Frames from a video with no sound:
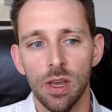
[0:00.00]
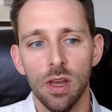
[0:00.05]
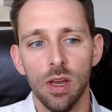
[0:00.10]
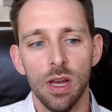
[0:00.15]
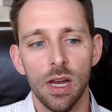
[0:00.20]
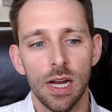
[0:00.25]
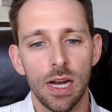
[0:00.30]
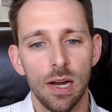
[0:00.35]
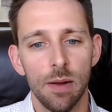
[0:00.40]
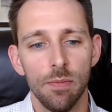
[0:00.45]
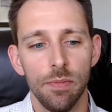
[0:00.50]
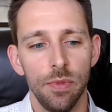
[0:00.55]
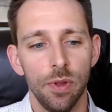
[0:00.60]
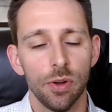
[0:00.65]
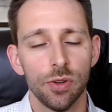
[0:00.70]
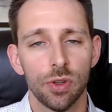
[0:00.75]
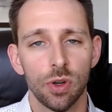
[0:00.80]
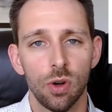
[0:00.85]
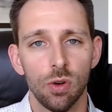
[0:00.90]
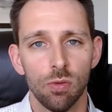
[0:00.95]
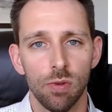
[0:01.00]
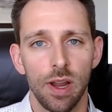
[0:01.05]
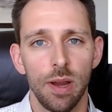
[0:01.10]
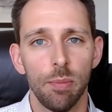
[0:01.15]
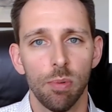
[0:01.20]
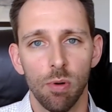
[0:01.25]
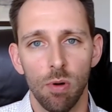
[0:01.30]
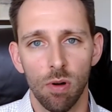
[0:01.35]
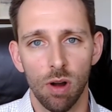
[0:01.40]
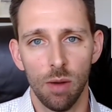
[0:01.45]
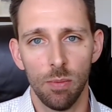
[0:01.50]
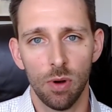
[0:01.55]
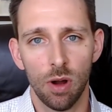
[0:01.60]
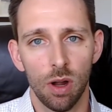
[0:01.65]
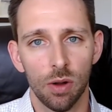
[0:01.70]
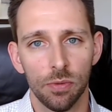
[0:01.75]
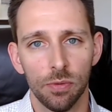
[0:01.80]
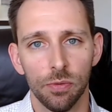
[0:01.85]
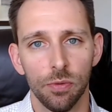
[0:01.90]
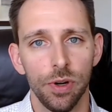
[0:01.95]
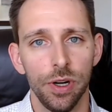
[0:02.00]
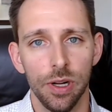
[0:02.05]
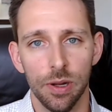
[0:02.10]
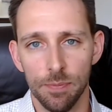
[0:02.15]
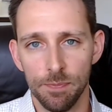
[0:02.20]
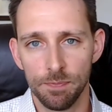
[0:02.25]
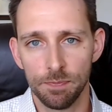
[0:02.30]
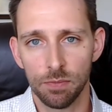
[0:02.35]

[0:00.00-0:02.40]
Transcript: There's a great program called Freedom.